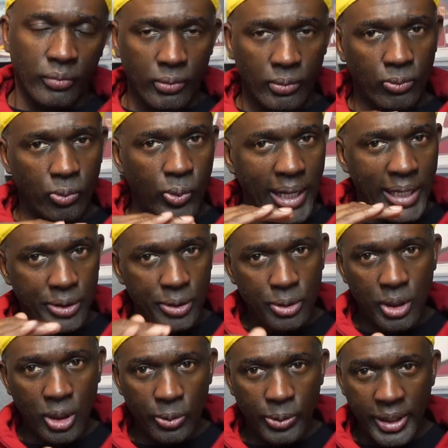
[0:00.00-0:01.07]
what I do
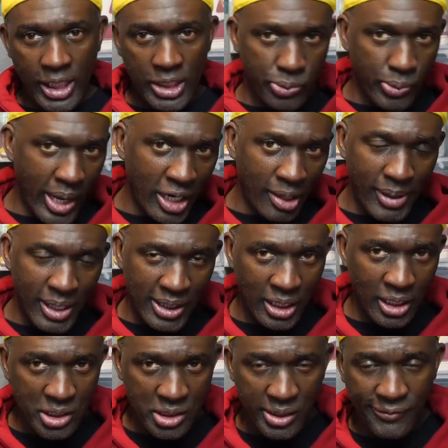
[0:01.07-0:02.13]
know is right at about the
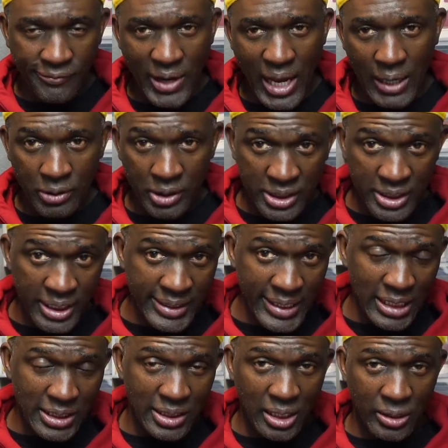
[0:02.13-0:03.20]
$105,000,
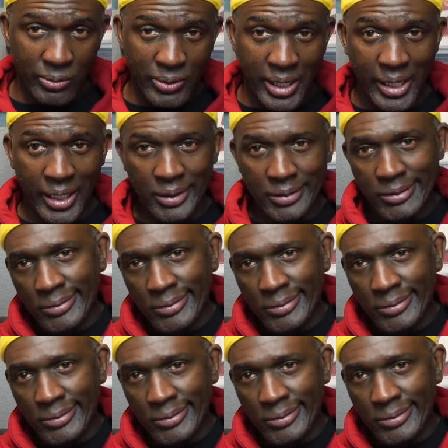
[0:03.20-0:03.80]
$110,000 range,